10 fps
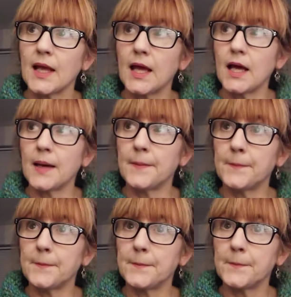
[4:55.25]

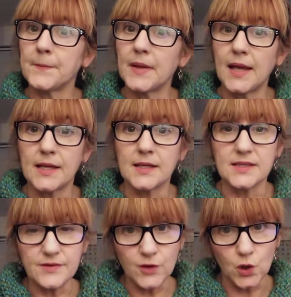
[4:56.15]
in a
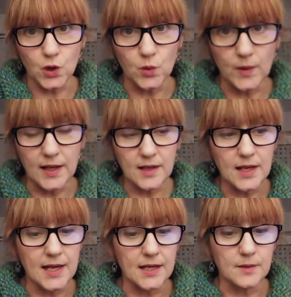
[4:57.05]
different colourway,
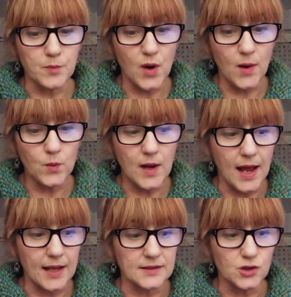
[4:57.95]
in brown
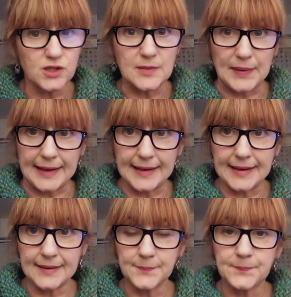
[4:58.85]
and dusty pink.